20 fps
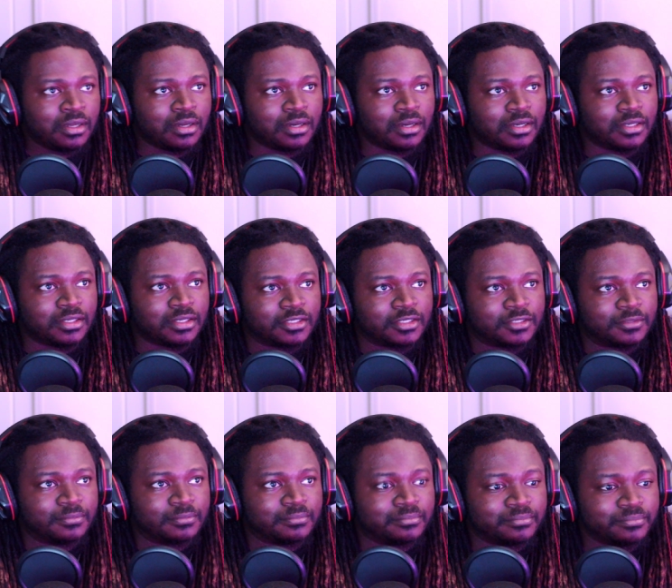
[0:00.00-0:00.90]

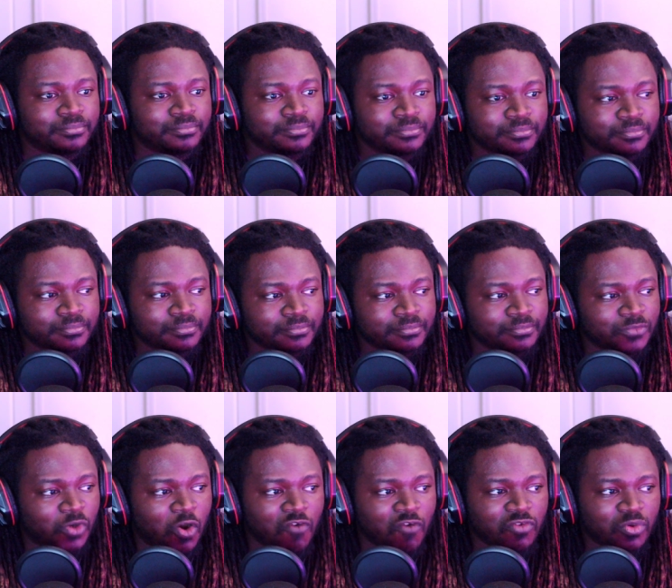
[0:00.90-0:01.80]
Um,
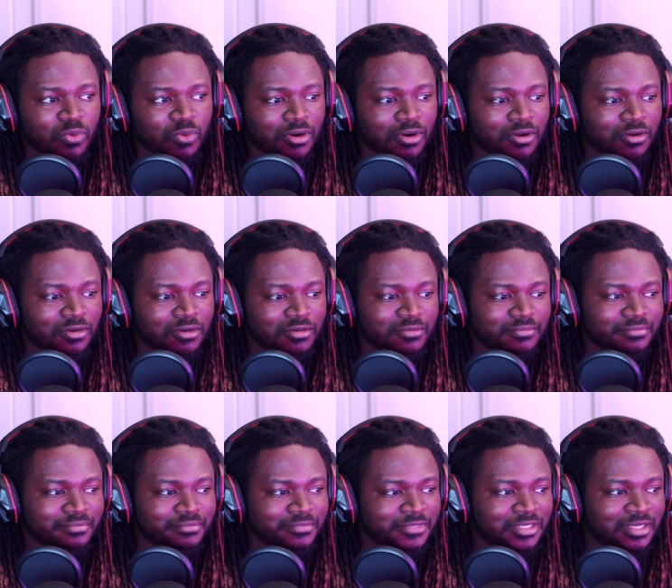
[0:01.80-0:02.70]
overall,
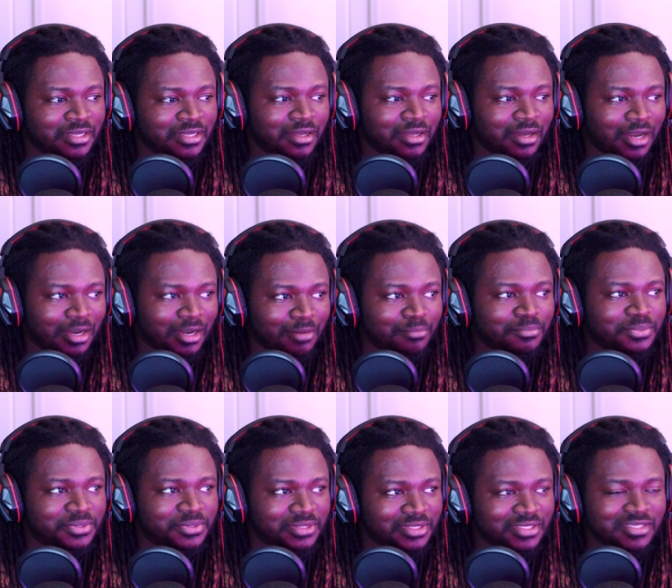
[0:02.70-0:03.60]
I'm
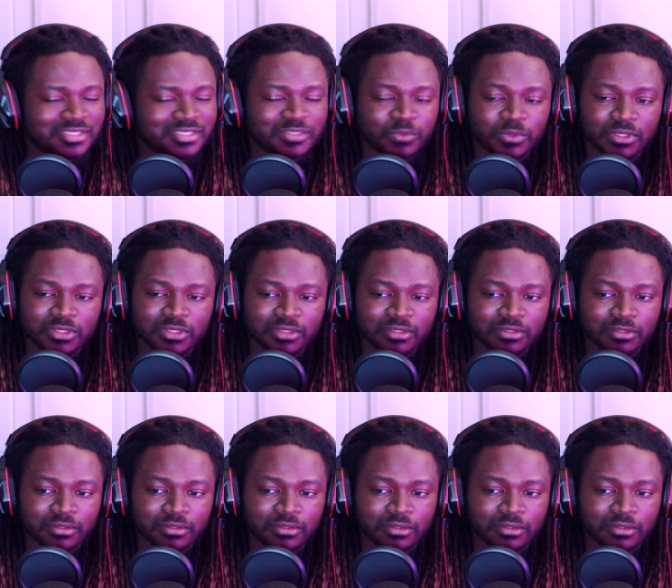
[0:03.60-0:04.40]
pleased with it.